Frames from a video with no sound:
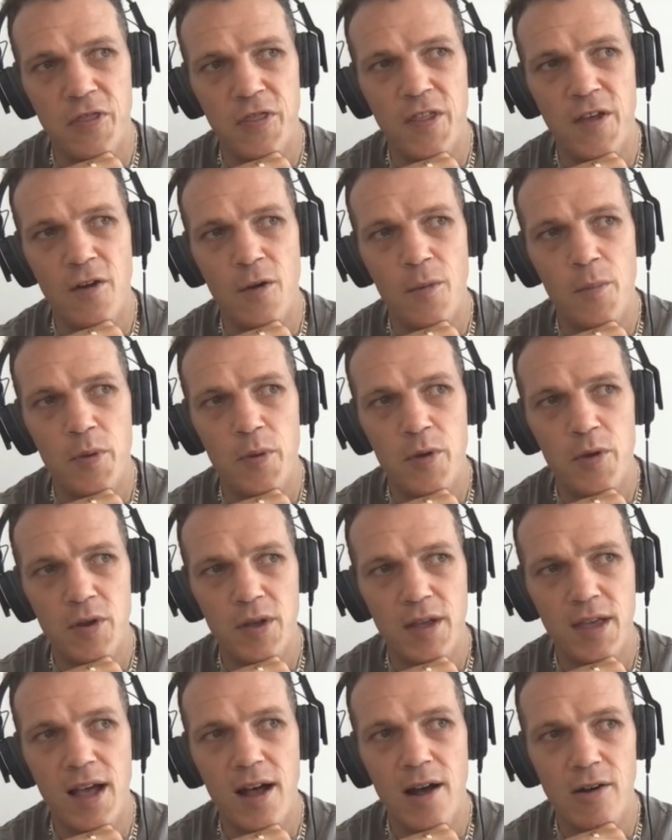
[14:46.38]

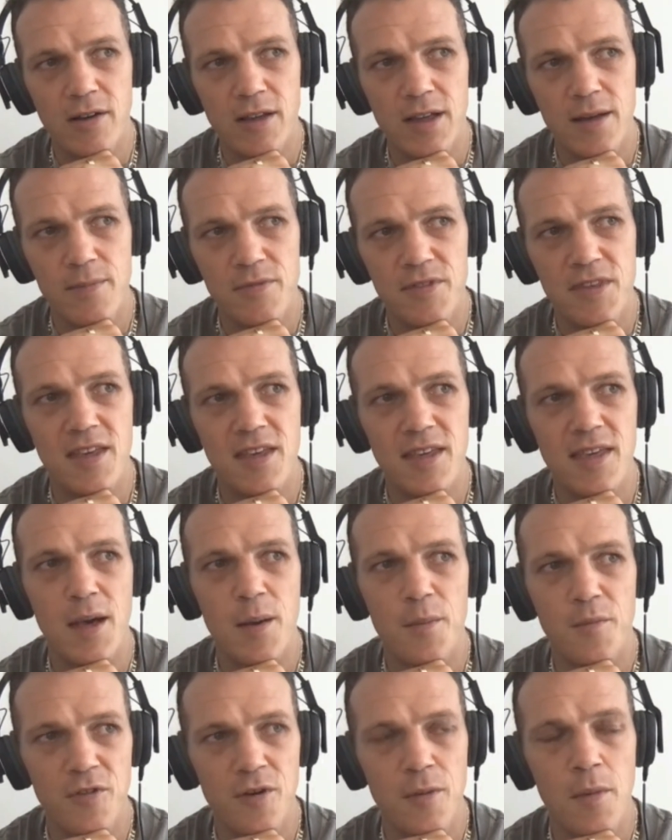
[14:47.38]
therapeutic outcomes that
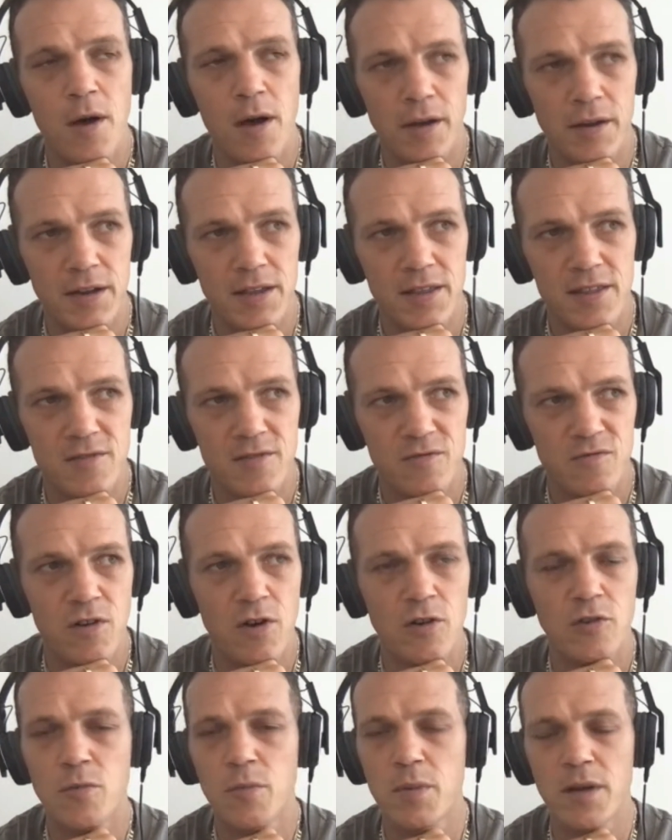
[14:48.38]
come from honest
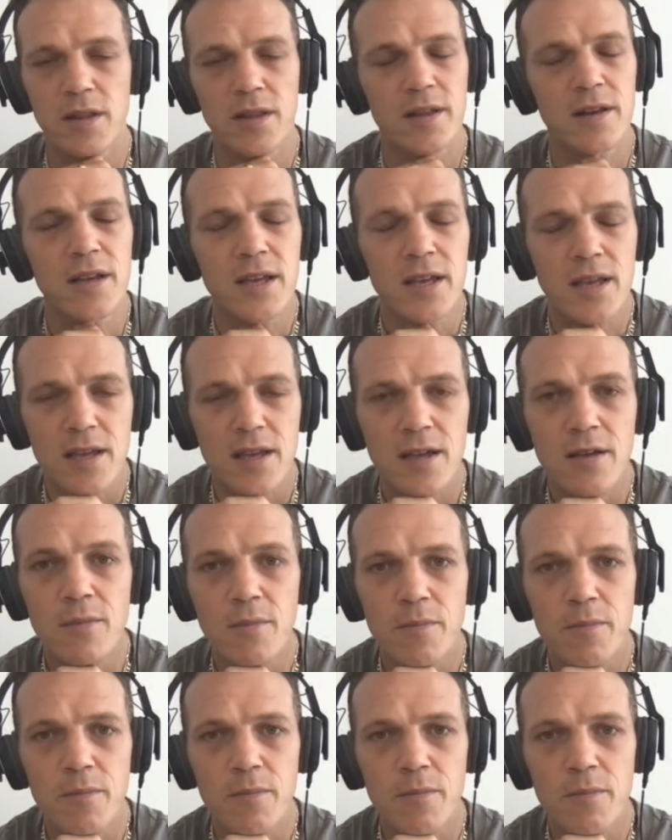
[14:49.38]
vulnerability